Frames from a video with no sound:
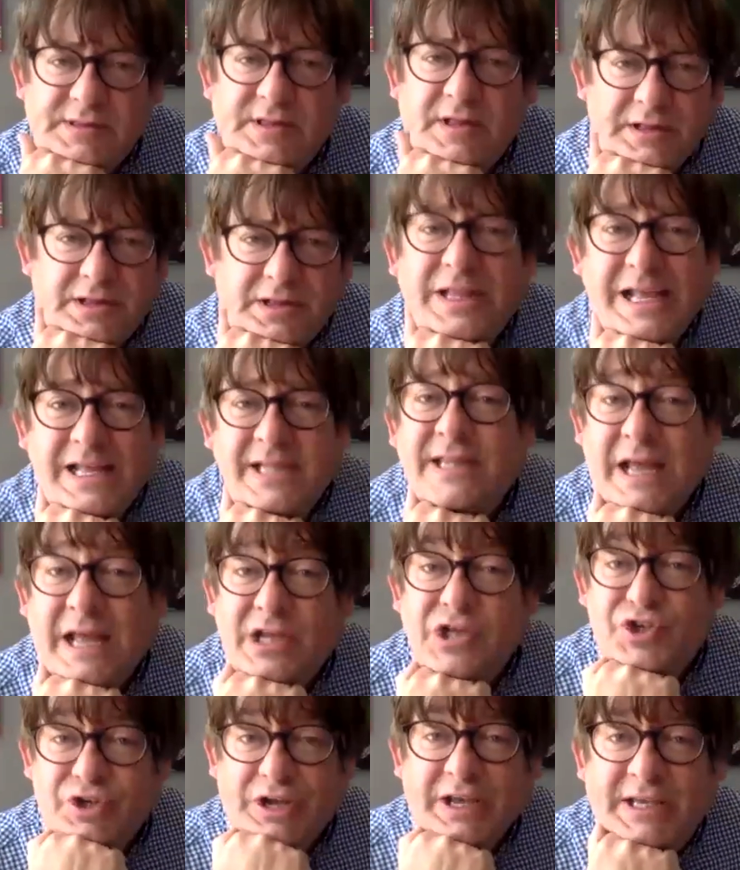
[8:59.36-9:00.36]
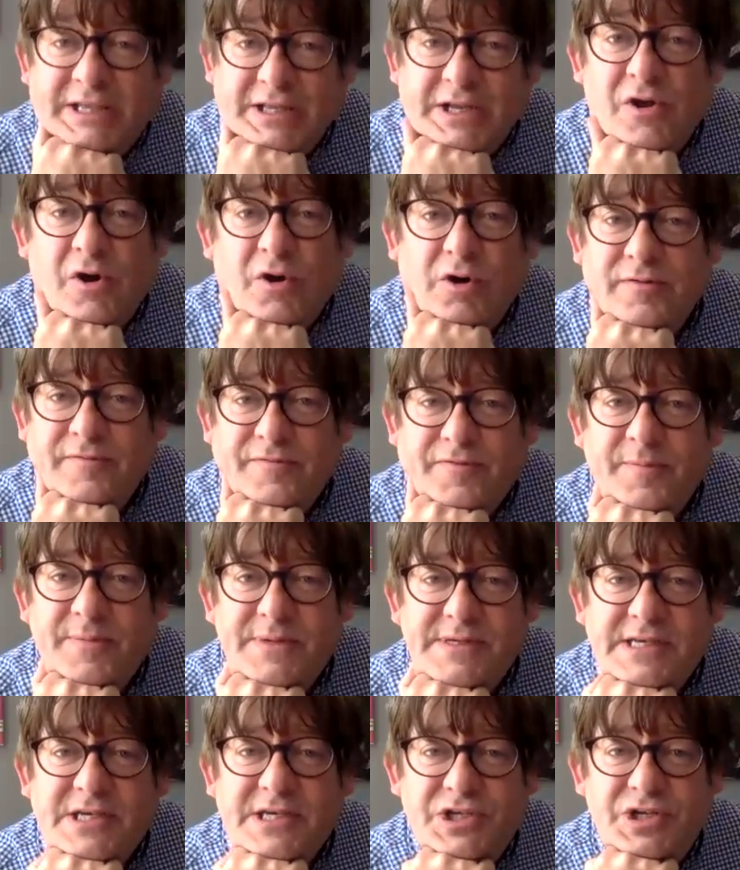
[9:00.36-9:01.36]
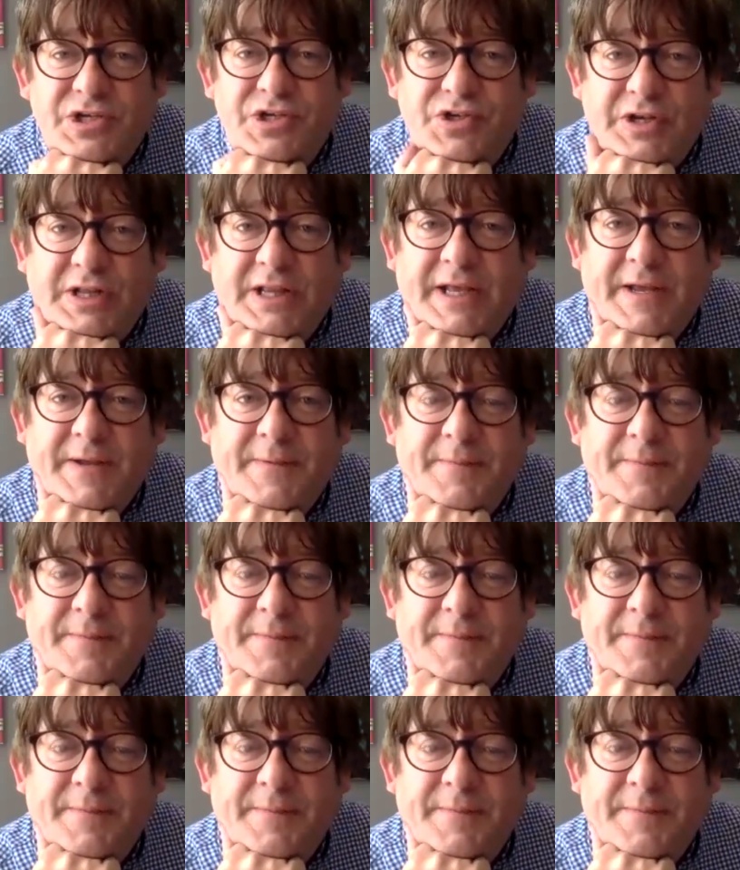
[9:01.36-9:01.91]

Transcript: The late night drinking haunt for musicians, really.